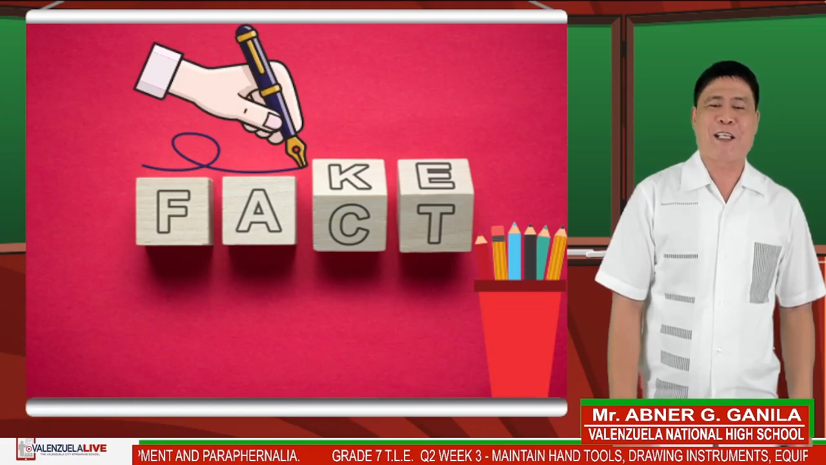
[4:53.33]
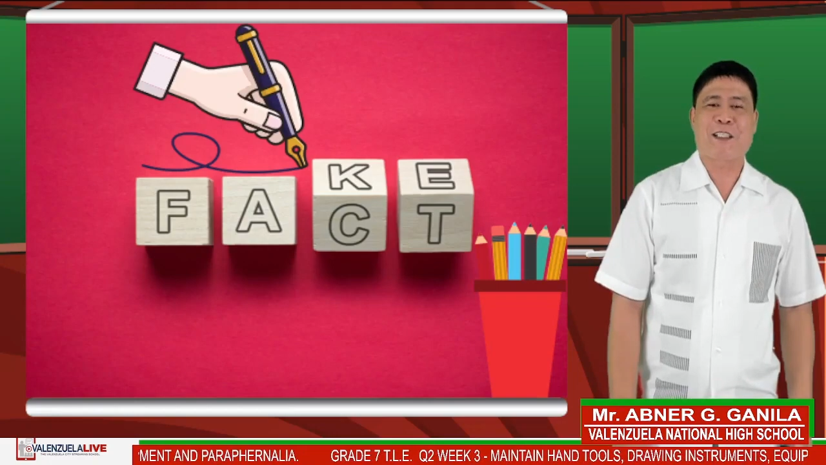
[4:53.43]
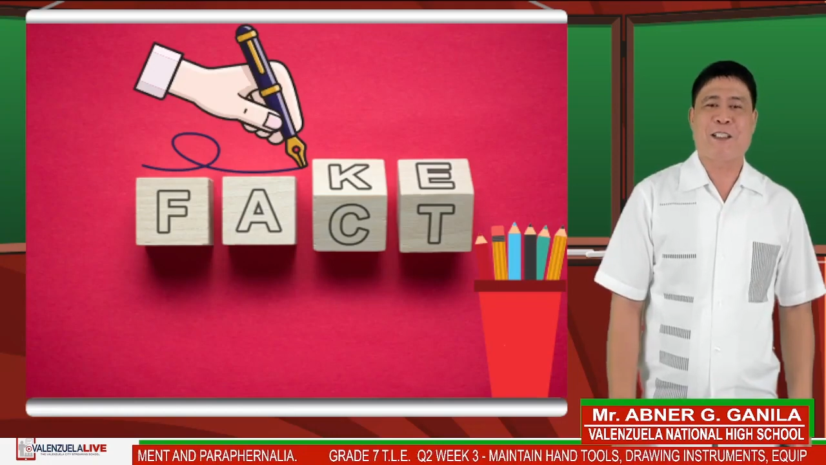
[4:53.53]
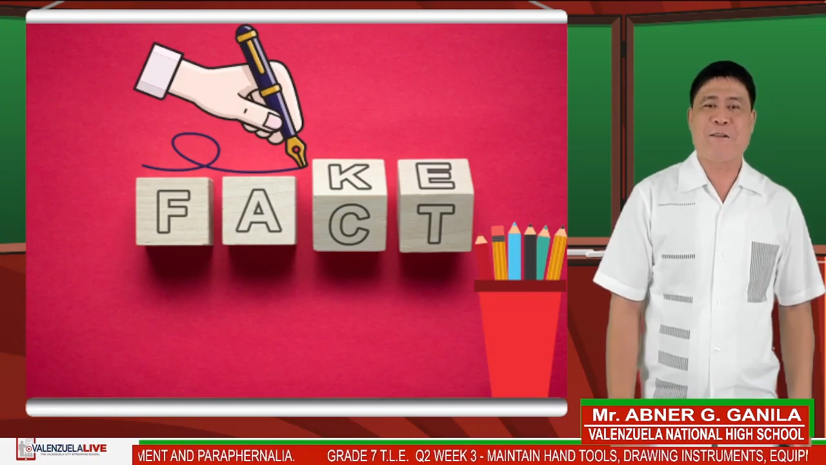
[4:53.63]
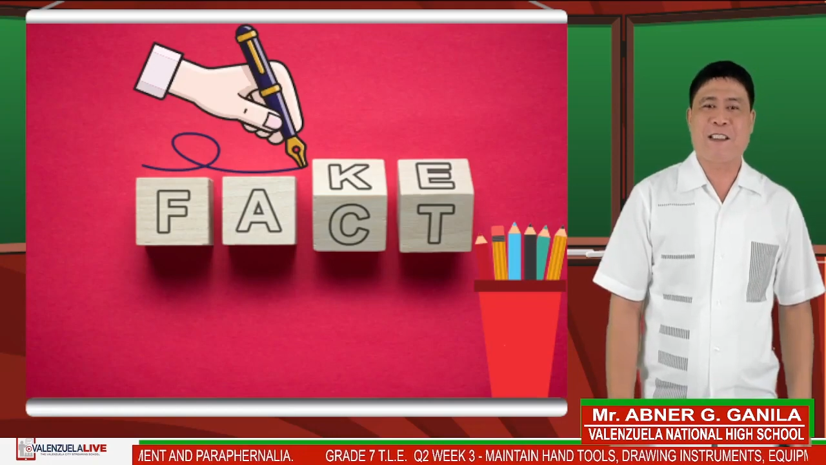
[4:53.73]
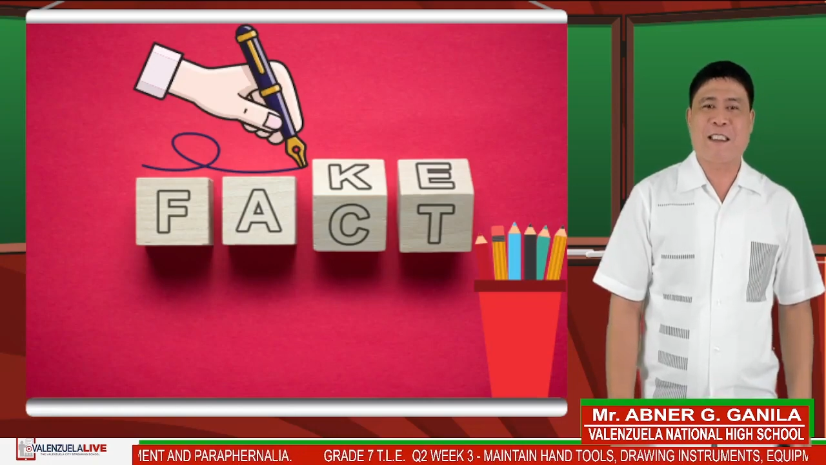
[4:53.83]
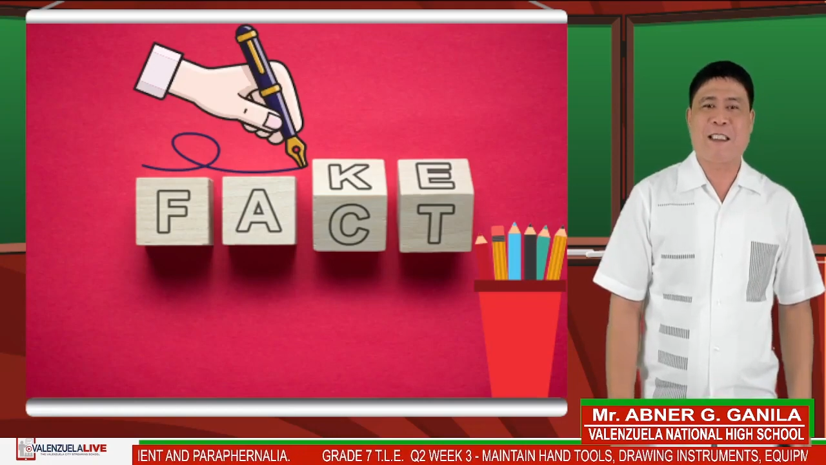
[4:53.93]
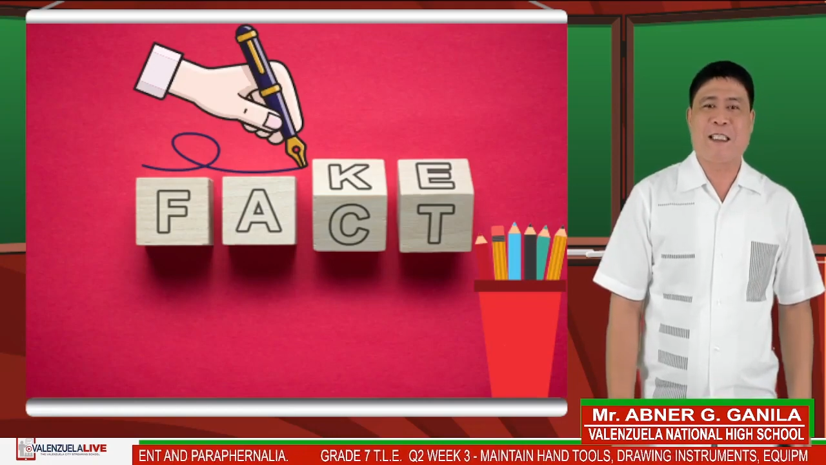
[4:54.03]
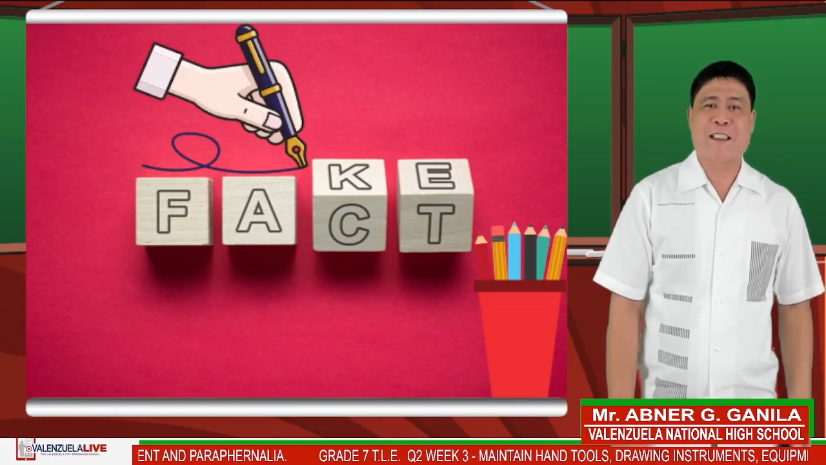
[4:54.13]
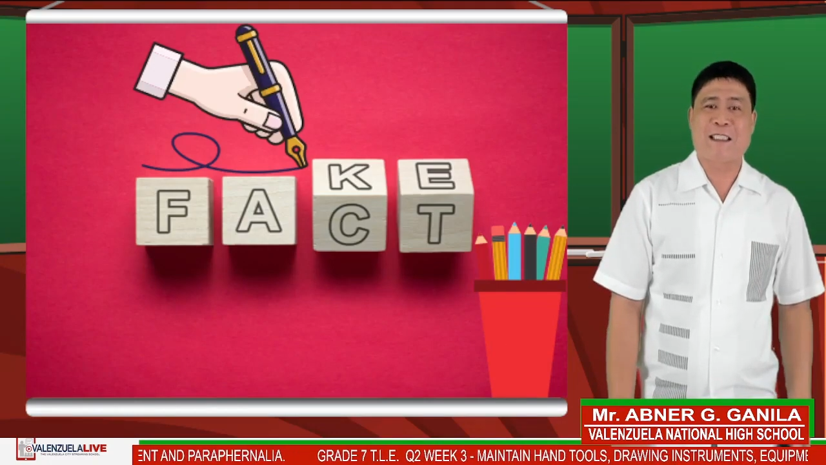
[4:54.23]

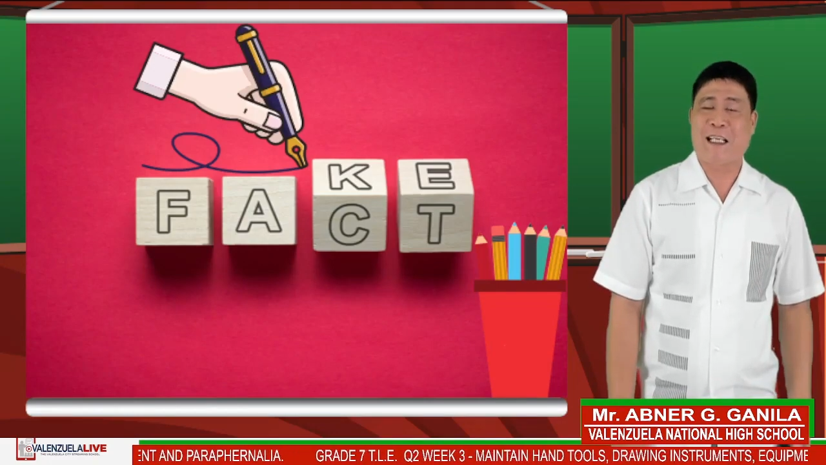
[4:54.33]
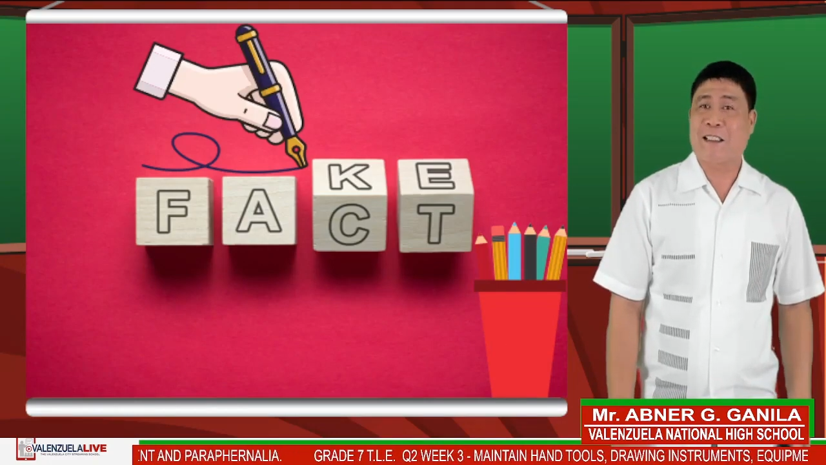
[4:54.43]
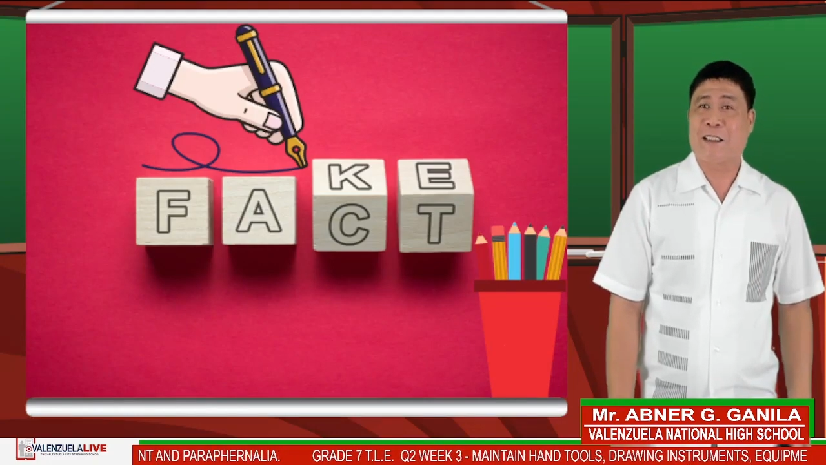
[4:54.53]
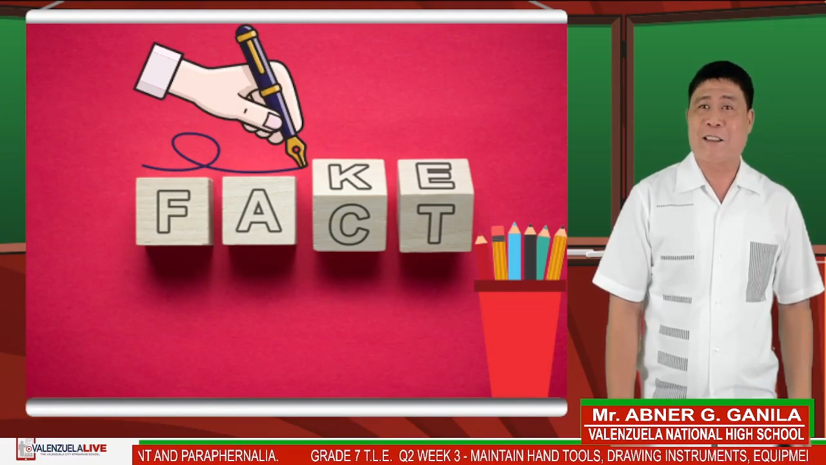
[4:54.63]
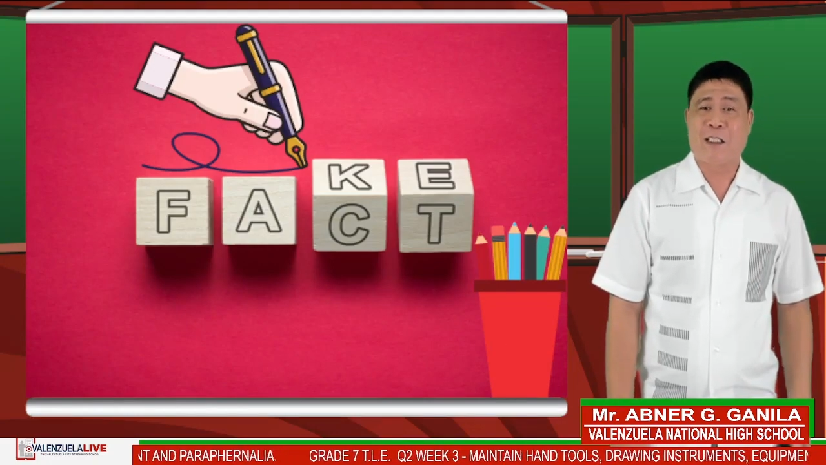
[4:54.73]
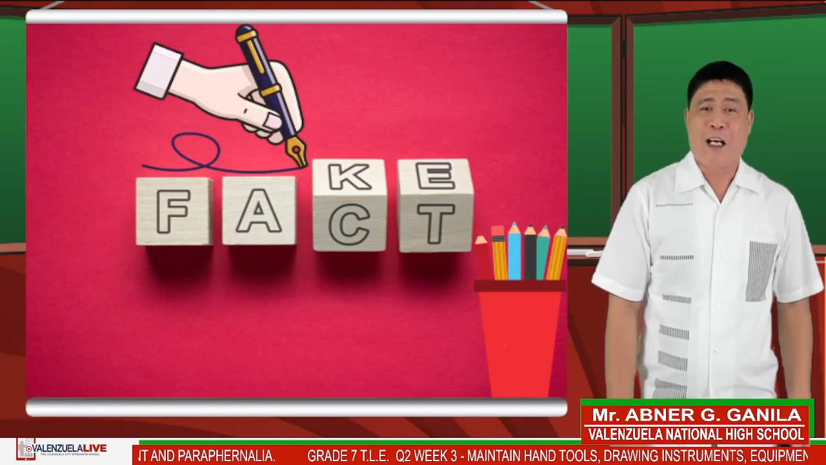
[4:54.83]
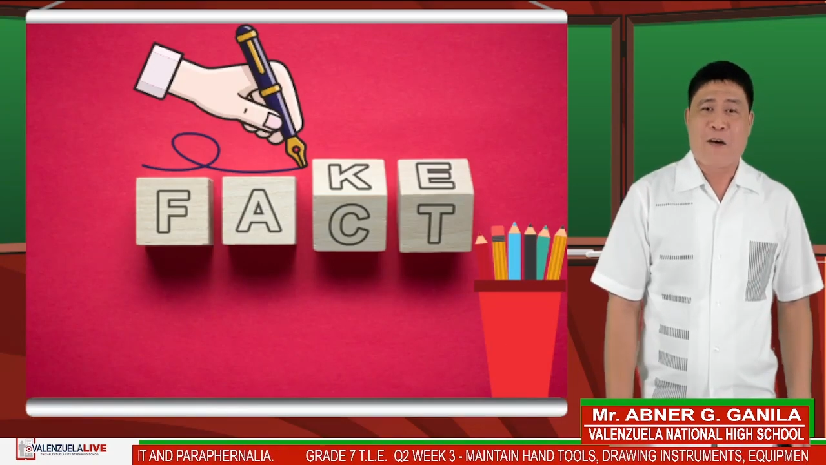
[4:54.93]
activity entitled